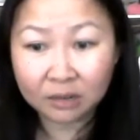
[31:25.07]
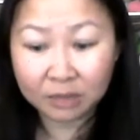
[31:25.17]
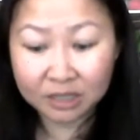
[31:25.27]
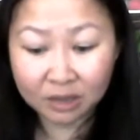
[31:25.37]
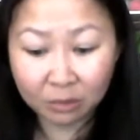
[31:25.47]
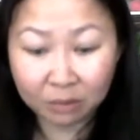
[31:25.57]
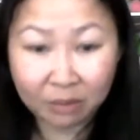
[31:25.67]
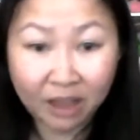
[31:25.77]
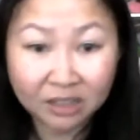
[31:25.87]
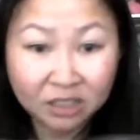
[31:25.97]
because I went
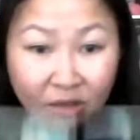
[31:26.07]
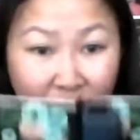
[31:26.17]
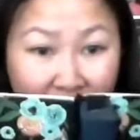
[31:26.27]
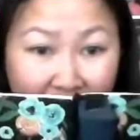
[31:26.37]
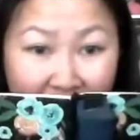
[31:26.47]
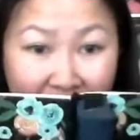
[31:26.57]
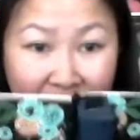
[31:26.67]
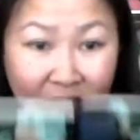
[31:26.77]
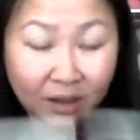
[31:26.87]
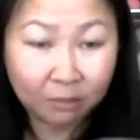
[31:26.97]
back to like
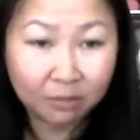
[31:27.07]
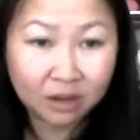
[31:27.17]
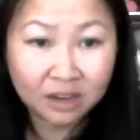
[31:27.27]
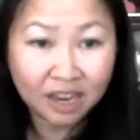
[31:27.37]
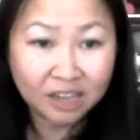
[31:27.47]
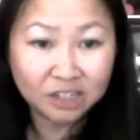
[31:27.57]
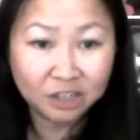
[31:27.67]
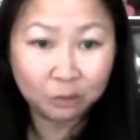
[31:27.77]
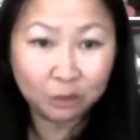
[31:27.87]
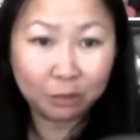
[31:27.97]
this, and I'm
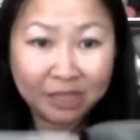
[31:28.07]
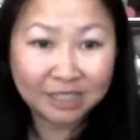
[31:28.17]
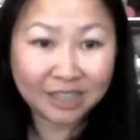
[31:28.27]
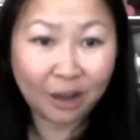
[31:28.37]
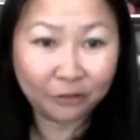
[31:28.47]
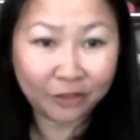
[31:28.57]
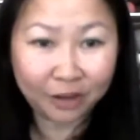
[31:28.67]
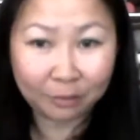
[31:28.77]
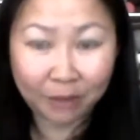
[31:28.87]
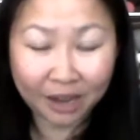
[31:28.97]
engaging with myself
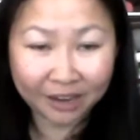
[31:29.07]
and